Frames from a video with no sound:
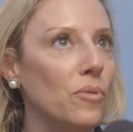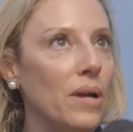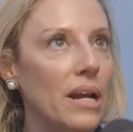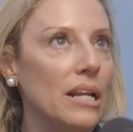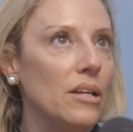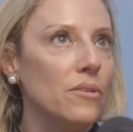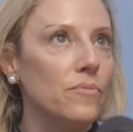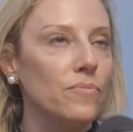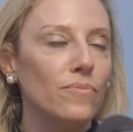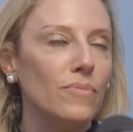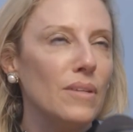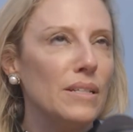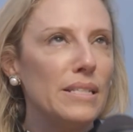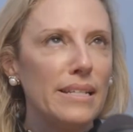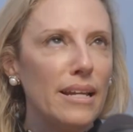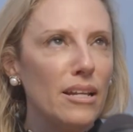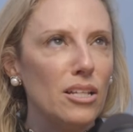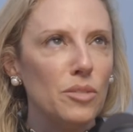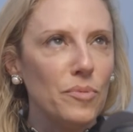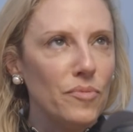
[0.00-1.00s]
ran it.
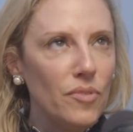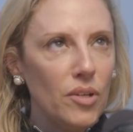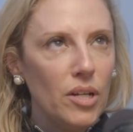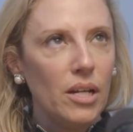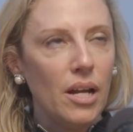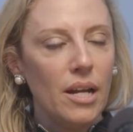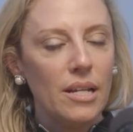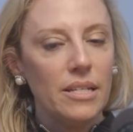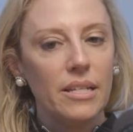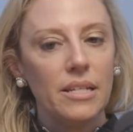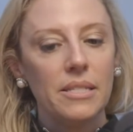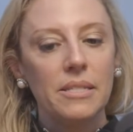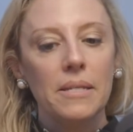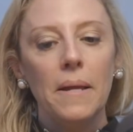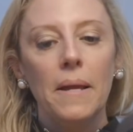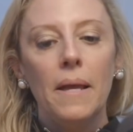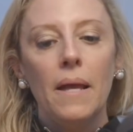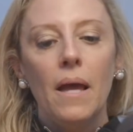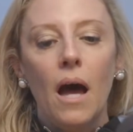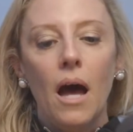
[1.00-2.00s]
InStyle's been very kind to us.
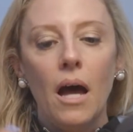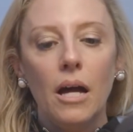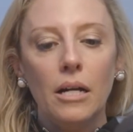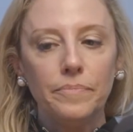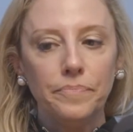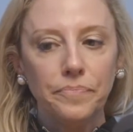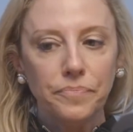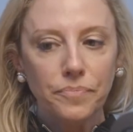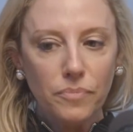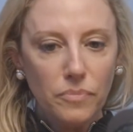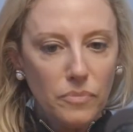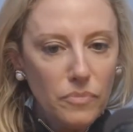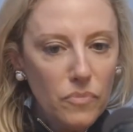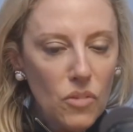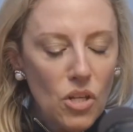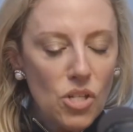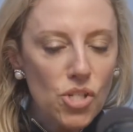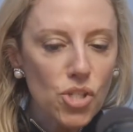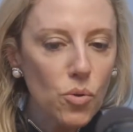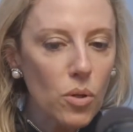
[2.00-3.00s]

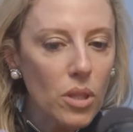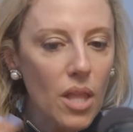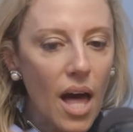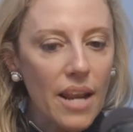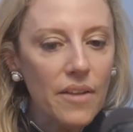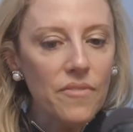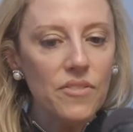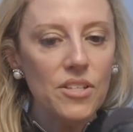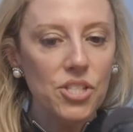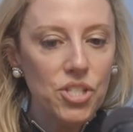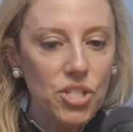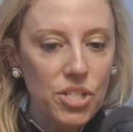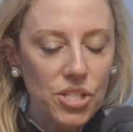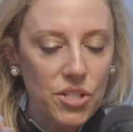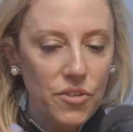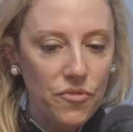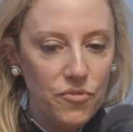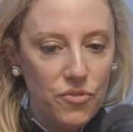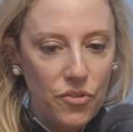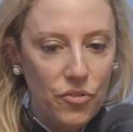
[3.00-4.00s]
So a lot of this
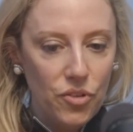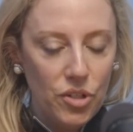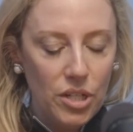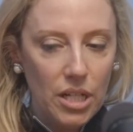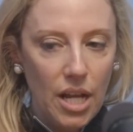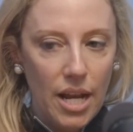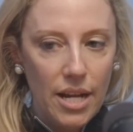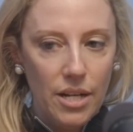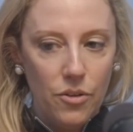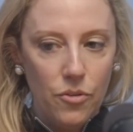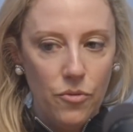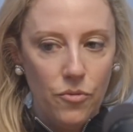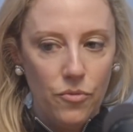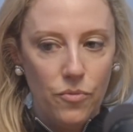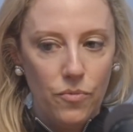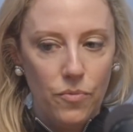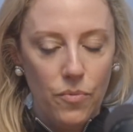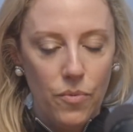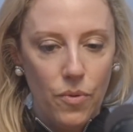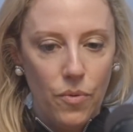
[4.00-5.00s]
just different kind
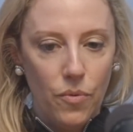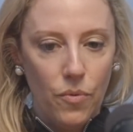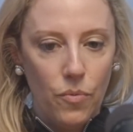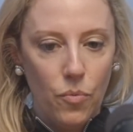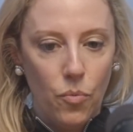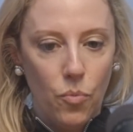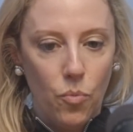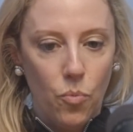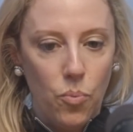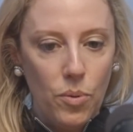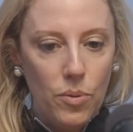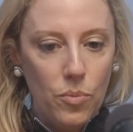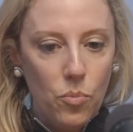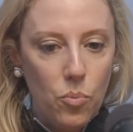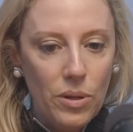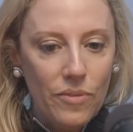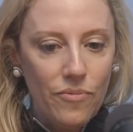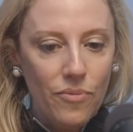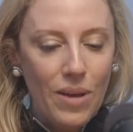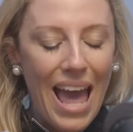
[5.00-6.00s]
of,
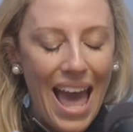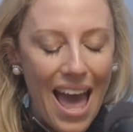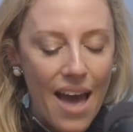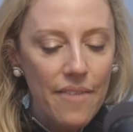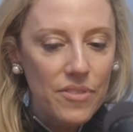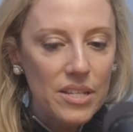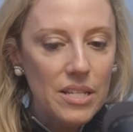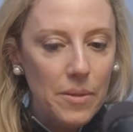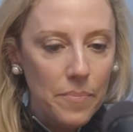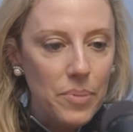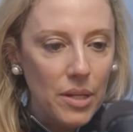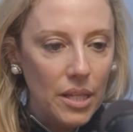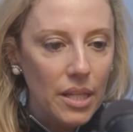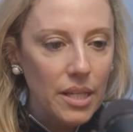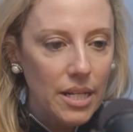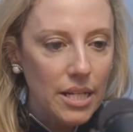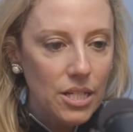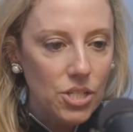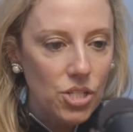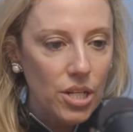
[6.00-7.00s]
we have the
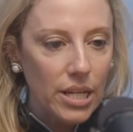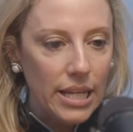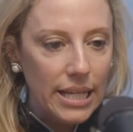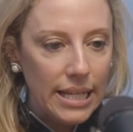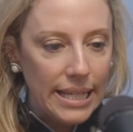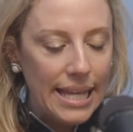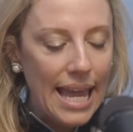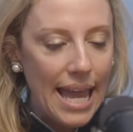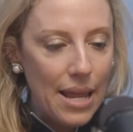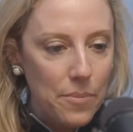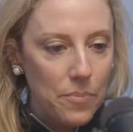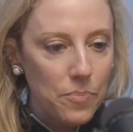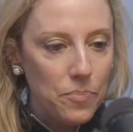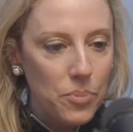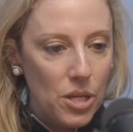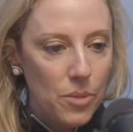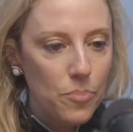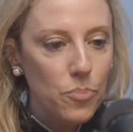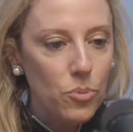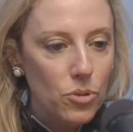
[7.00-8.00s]
ability to get
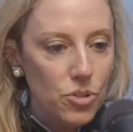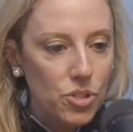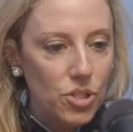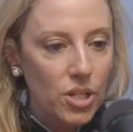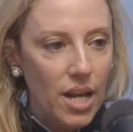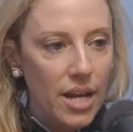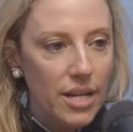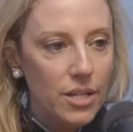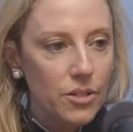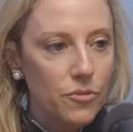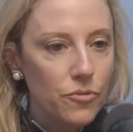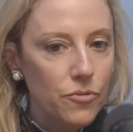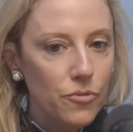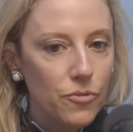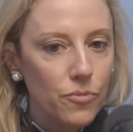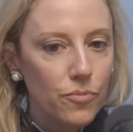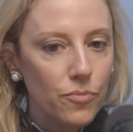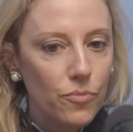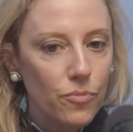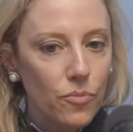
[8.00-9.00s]
people to kind
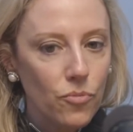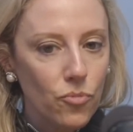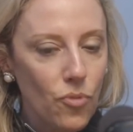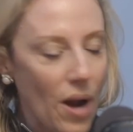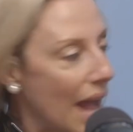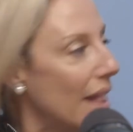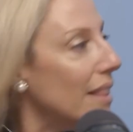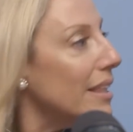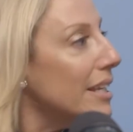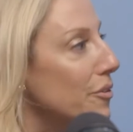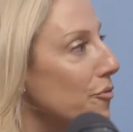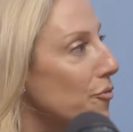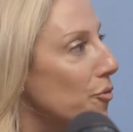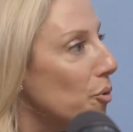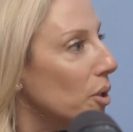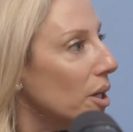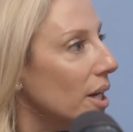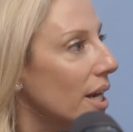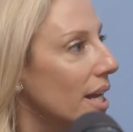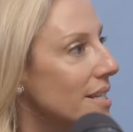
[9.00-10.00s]
of rally
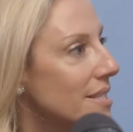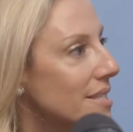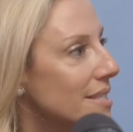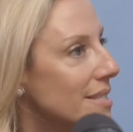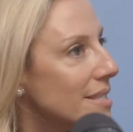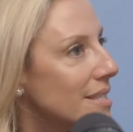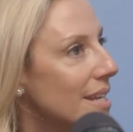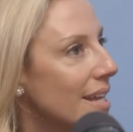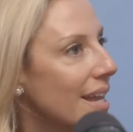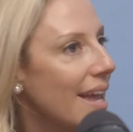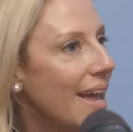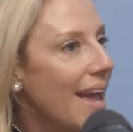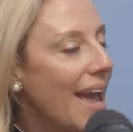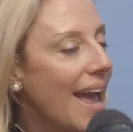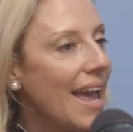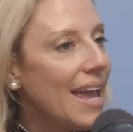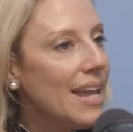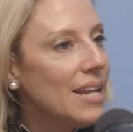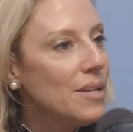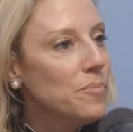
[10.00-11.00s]
for us
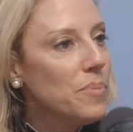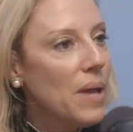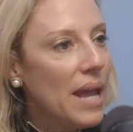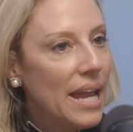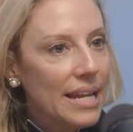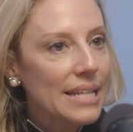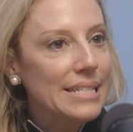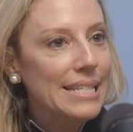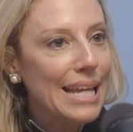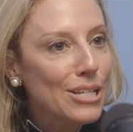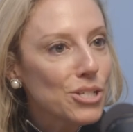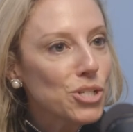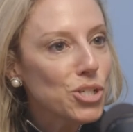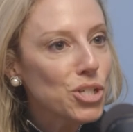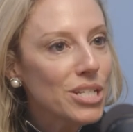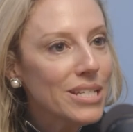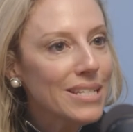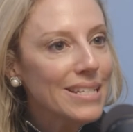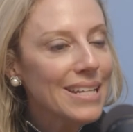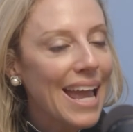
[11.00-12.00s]
and pay
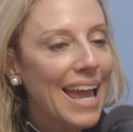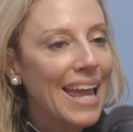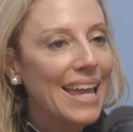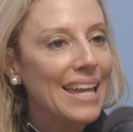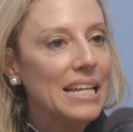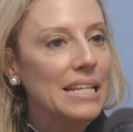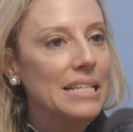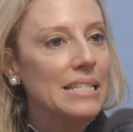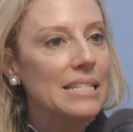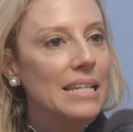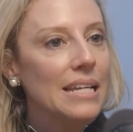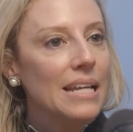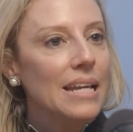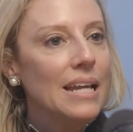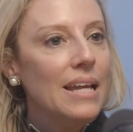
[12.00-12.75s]
attention, and